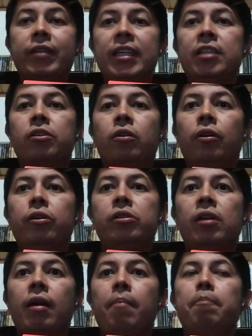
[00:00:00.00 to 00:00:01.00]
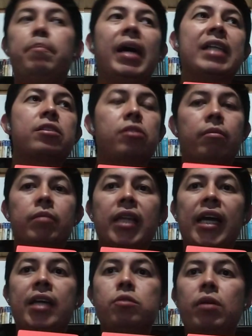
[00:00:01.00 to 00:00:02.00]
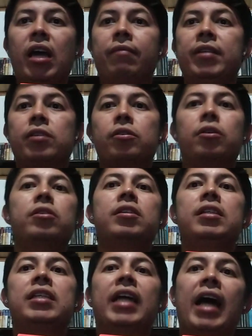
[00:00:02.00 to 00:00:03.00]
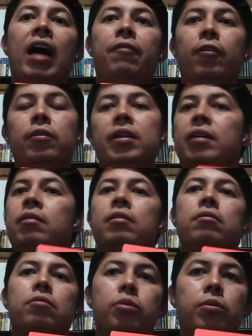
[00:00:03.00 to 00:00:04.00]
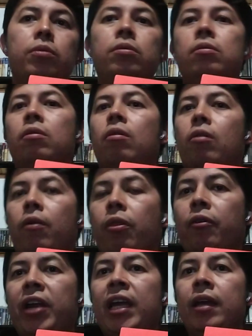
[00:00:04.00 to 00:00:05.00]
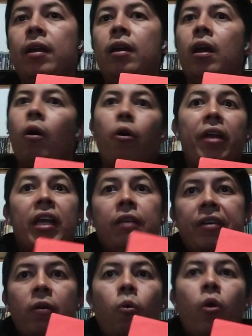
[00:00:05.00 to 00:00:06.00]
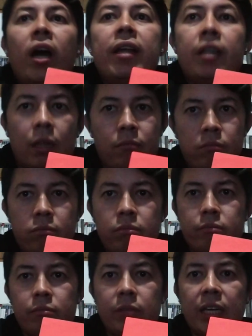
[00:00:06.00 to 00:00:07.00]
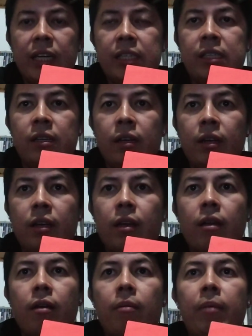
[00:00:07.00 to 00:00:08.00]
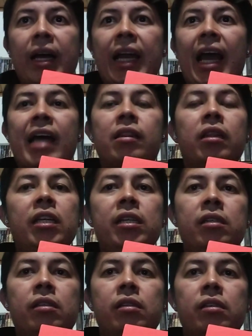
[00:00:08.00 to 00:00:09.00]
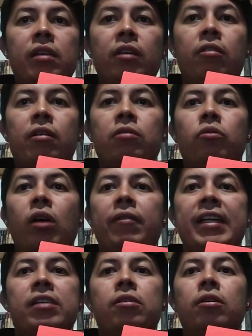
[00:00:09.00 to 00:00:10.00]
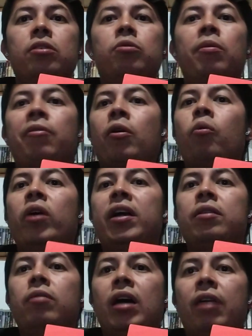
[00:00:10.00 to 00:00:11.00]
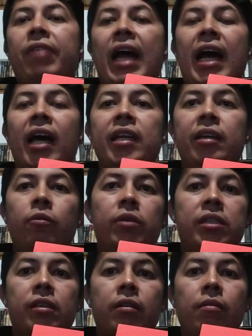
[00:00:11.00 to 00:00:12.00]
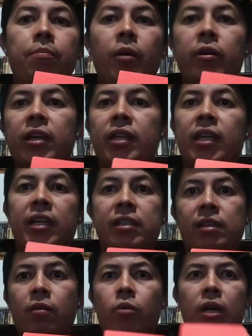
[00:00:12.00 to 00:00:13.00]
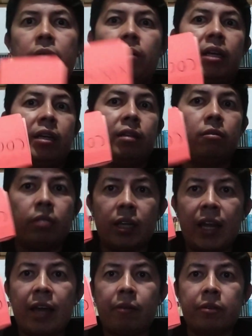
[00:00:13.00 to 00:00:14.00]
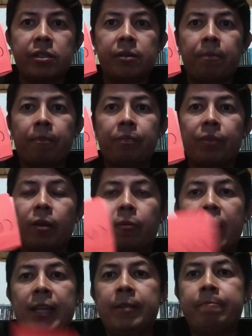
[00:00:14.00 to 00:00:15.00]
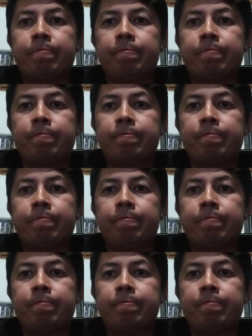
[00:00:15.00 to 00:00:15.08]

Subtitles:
discourse, but sometimes we have discourses that have only two or three or even one. Yes? But at least in order to have a discourse, we require to have a linguistic component, that is the one related to the language. Right?